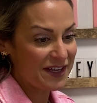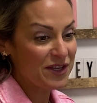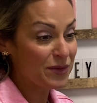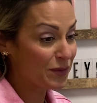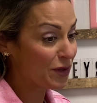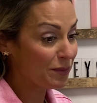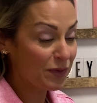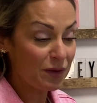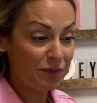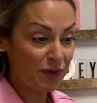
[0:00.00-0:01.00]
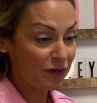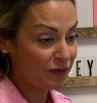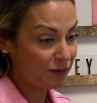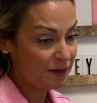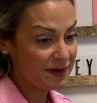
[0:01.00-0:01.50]
you're a
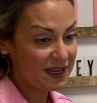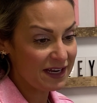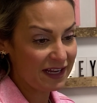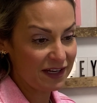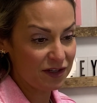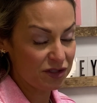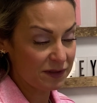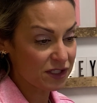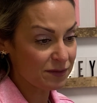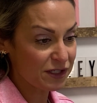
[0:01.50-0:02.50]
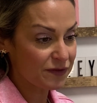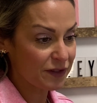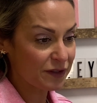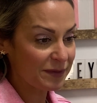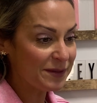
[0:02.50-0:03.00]
beautiful woman and you're doing so much for
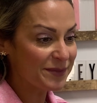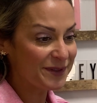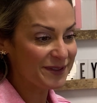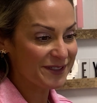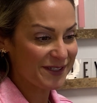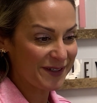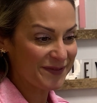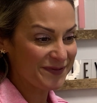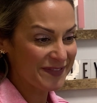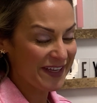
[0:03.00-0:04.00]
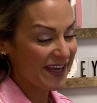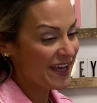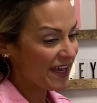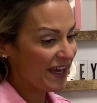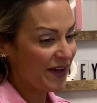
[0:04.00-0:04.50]
other people. So
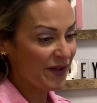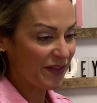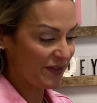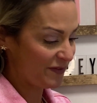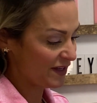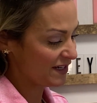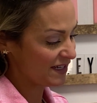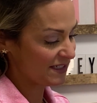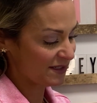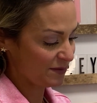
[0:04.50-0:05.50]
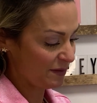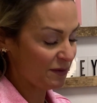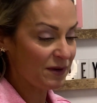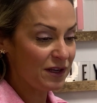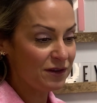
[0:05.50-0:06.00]
health, fitness,
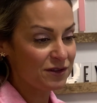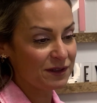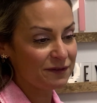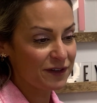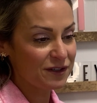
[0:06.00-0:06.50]
what are you doing for